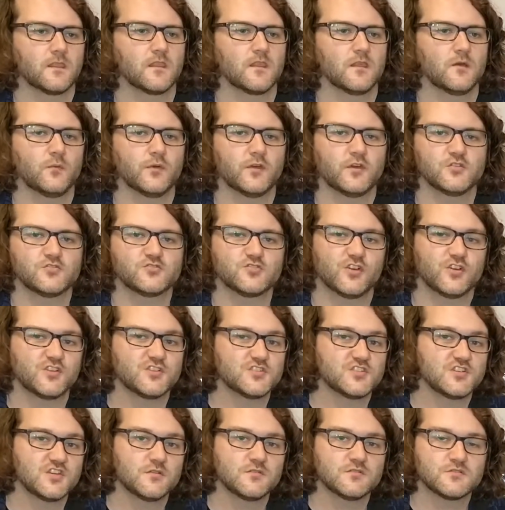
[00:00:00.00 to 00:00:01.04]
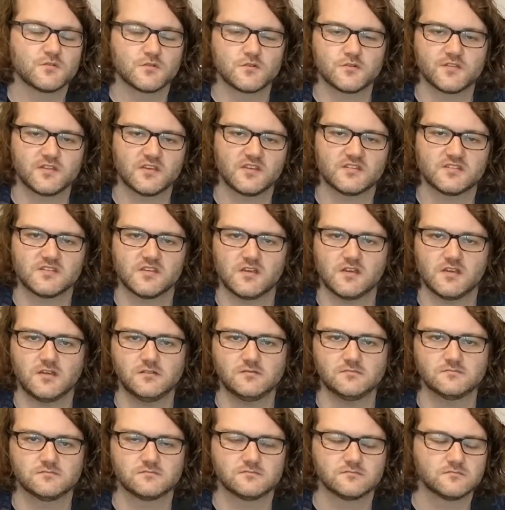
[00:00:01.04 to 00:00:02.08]
We could try and tune to another guitar,
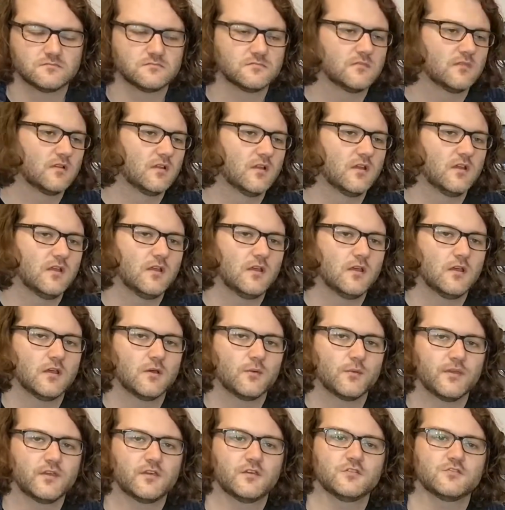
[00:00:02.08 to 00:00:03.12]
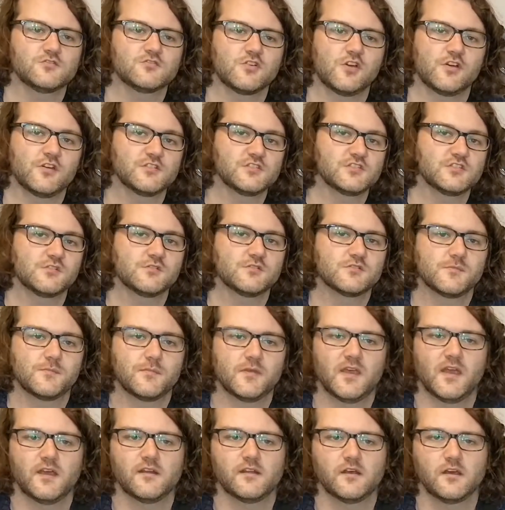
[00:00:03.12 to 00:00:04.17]
we could try and tune to a
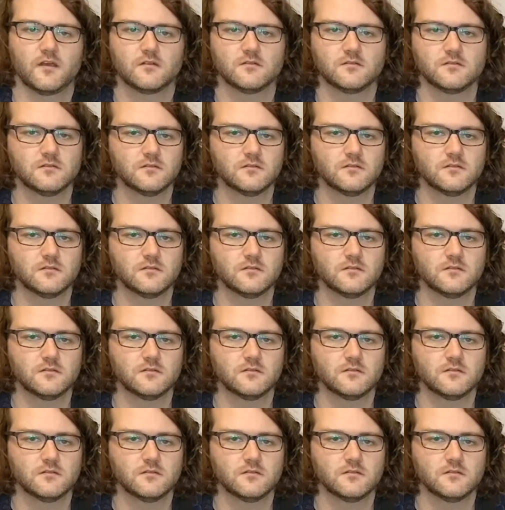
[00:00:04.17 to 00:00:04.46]
piano,